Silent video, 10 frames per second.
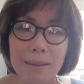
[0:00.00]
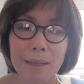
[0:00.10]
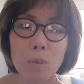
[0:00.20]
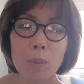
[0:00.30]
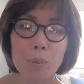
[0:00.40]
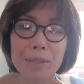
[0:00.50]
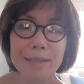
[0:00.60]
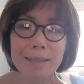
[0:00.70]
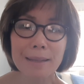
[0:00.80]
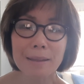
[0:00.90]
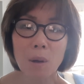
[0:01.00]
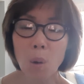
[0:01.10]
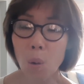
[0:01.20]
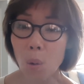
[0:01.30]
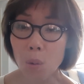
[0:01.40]
They will present the
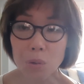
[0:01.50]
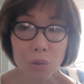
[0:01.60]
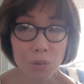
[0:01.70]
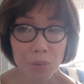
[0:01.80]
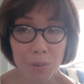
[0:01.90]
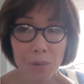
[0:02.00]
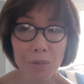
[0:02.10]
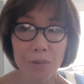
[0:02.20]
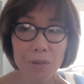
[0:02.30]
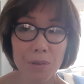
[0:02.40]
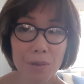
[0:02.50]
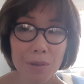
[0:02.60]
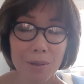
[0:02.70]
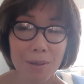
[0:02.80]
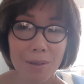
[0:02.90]
old truth
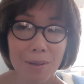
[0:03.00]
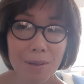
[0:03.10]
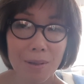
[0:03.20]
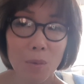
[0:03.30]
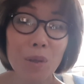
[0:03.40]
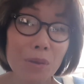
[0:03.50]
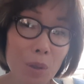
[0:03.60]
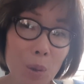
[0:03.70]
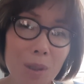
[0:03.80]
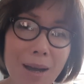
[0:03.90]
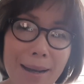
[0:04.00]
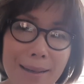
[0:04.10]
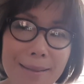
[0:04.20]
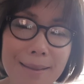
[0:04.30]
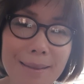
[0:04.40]
with new
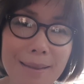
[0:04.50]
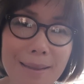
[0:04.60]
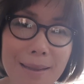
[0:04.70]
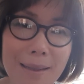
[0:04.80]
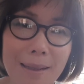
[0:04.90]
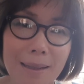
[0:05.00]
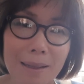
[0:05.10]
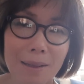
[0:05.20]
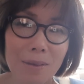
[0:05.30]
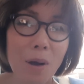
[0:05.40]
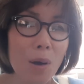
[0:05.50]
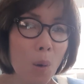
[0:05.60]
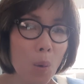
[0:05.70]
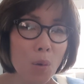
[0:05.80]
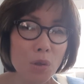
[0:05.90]
light, not
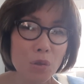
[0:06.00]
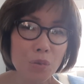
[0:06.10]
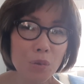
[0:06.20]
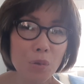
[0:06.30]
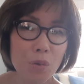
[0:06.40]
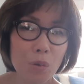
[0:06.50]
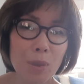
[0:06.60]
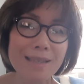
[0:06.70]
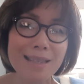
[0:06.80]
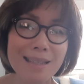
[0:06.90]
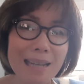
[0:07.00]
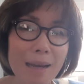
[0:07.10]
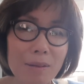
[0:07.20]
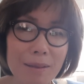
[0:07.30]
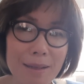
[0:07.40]
old truths with
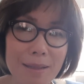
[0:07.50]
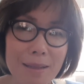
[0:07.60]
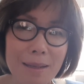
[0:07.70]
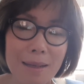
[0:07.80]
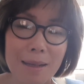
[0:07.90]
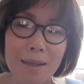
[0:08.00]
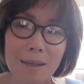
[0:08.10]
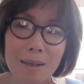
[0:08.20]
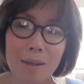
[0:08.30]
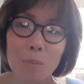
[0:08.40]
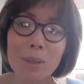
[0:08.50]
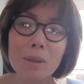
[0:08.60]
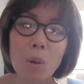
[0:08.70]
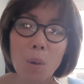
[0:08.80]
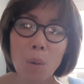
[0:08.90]
staleness, but
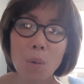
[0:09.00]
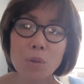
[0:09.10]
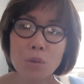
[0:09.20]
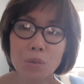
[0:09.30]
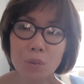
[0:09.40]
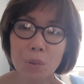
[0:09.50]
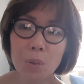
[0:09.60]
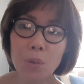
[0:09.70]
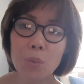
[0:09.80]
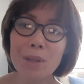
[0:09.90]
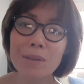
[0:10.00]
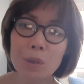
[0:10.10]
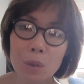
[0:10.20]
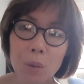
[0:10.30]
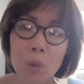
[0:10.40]
the old truths with
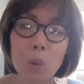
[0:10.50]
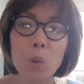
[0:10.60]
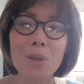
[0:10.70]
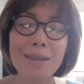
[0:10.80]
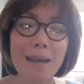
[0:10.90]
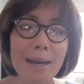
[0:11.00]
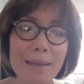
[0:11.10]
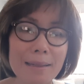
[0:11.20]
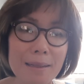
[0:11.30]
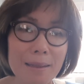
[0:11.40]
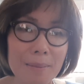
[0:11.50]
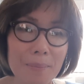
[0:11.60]
new light.